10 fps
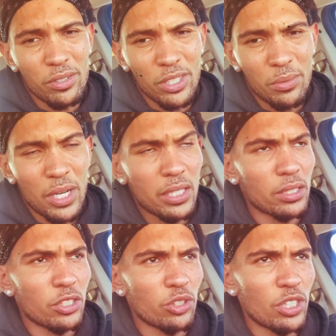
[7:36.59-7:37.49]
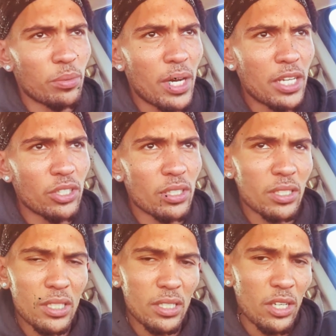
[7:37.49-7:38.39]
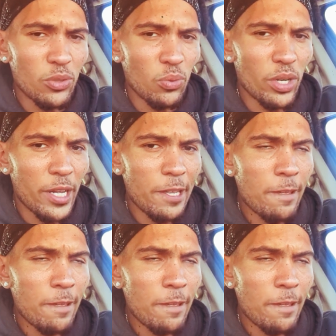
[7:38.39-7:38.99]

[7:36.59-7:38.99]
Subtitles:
subconscious. Your subconscious does what?